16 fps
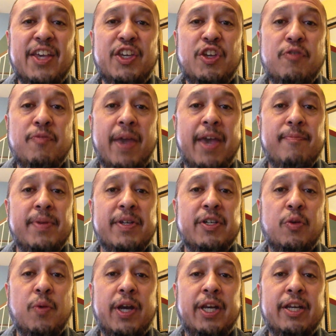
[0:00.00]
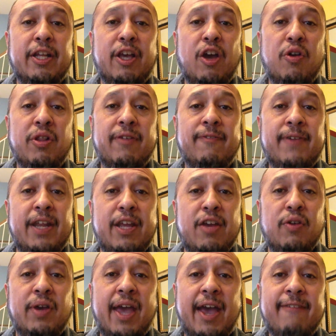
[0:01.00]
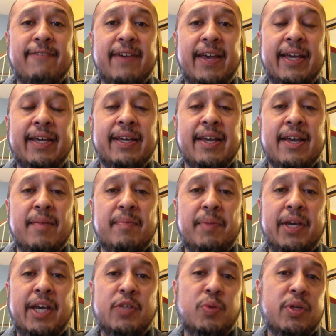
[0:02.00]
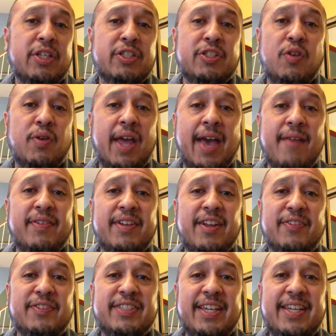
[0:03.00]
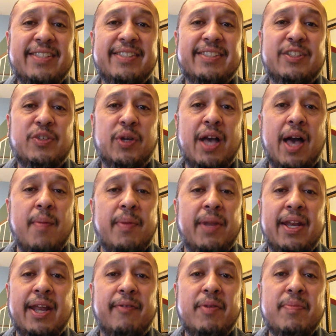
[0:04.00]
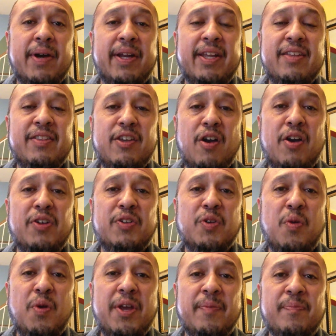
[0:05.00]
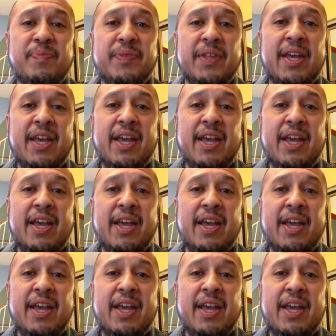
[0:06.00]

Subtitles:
you may have been directed to go to the video cafe because we just don't have enough seats to accommodate everybody in the auditorium.